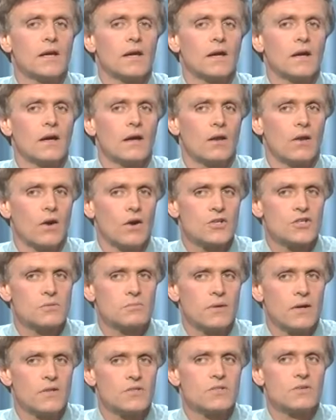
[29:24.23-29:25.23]
And that
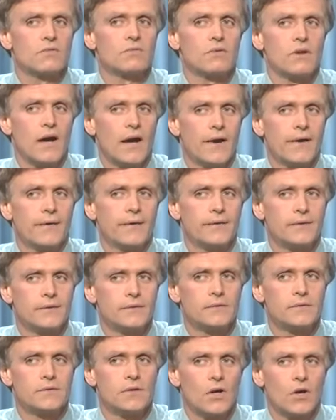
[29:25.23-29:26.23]
through the intestinal
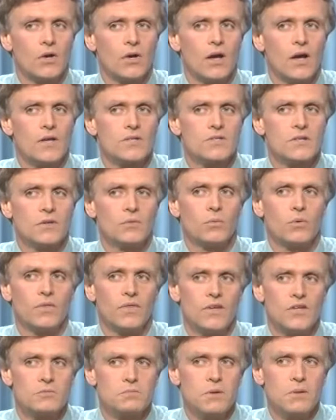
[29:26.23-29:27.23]
bleeding, large amounts
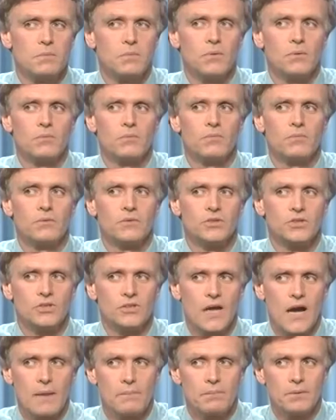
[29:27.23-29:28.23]
of iron
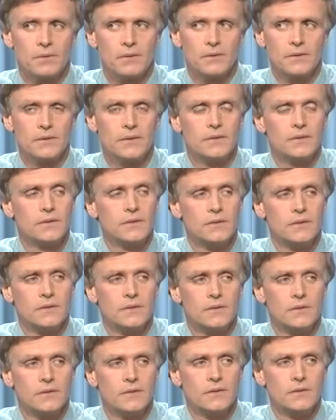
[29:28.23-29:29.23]
are lost, and when these
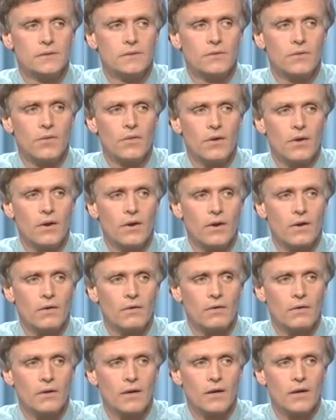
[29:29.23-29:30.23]
people
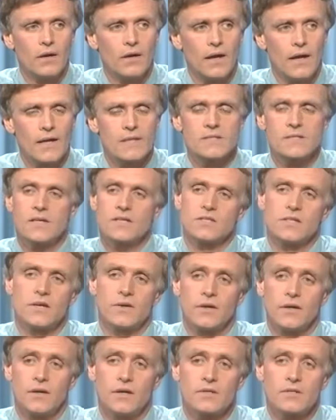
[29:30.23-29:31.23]
stop
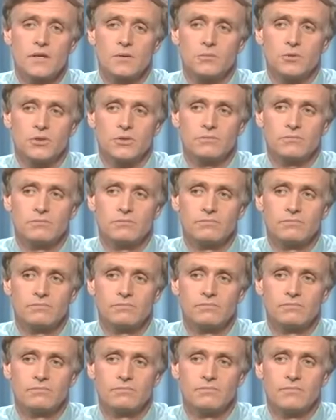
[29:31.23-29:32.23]
their
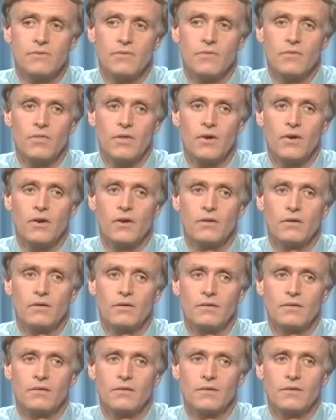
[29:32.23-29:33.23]
excess dairy
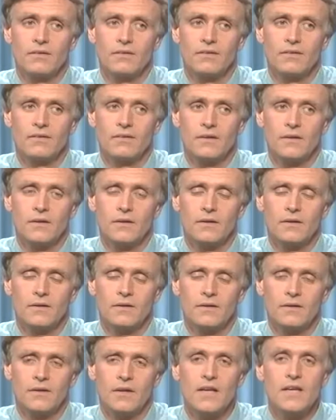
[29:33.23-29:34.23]
consumption,
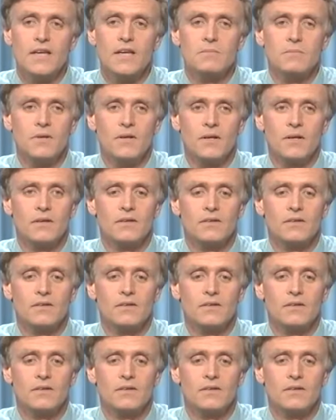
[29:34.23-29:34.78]
their